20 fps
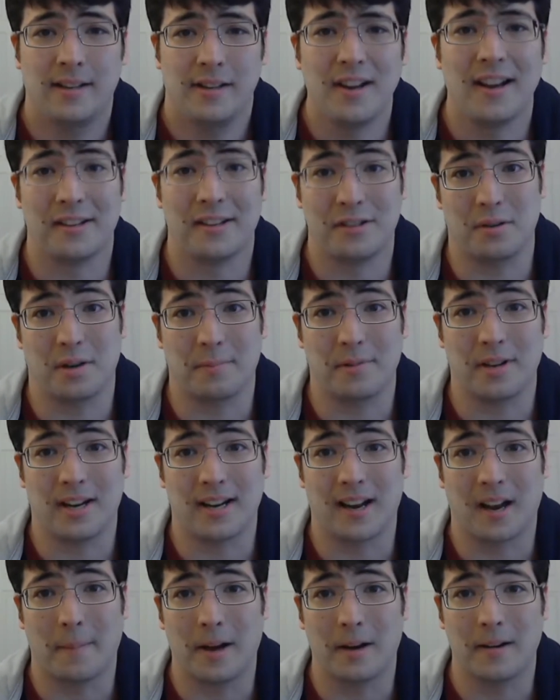You guys know what I'm
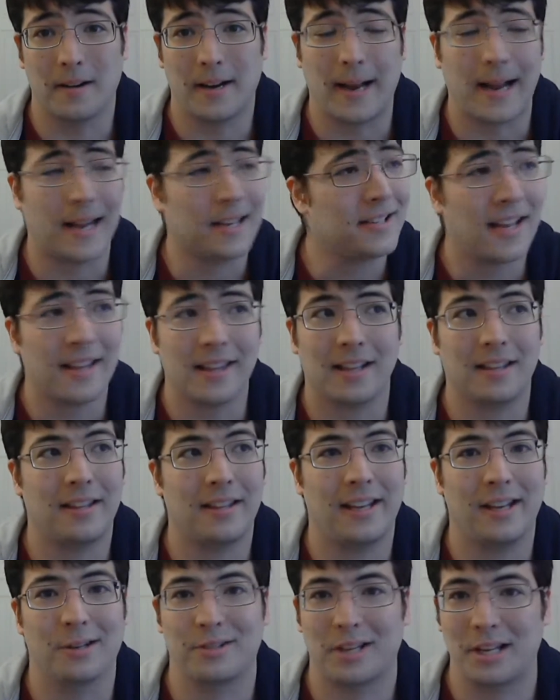talking about, right? I sat in the
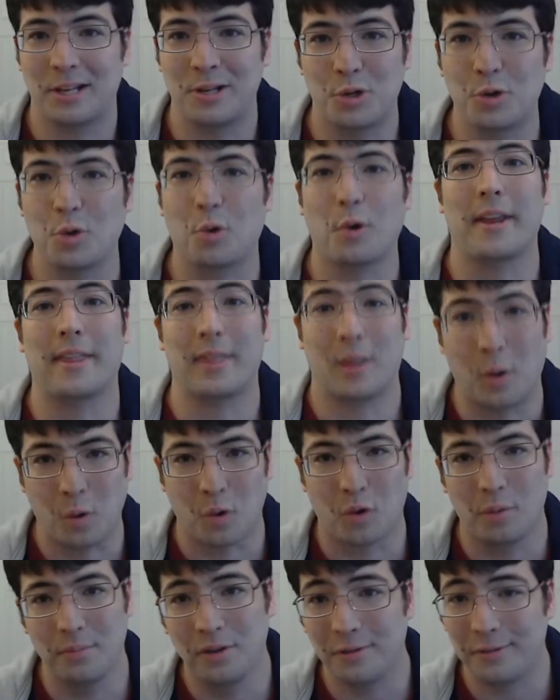theaters enjoying the
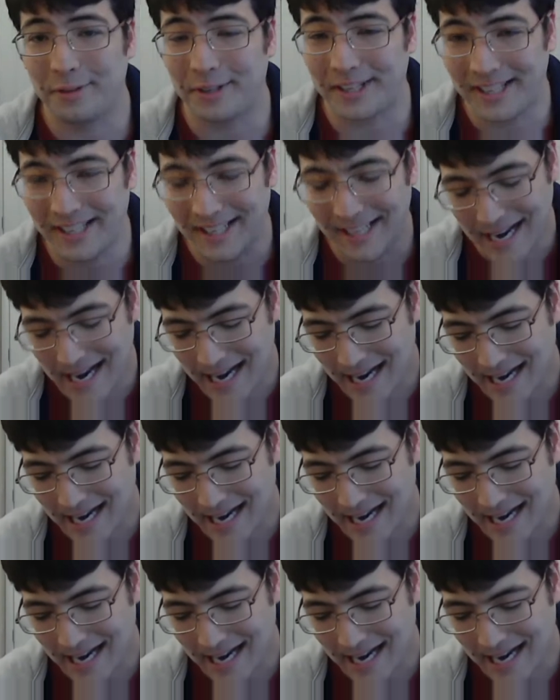whole movie,